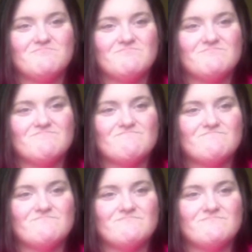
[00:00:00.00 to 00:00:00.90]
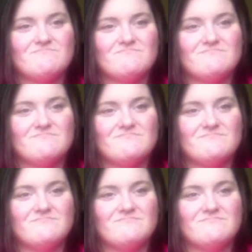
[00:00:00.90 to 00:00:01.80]

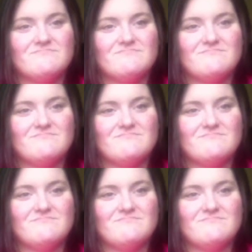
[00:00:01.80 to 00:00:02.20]
(no one is talking)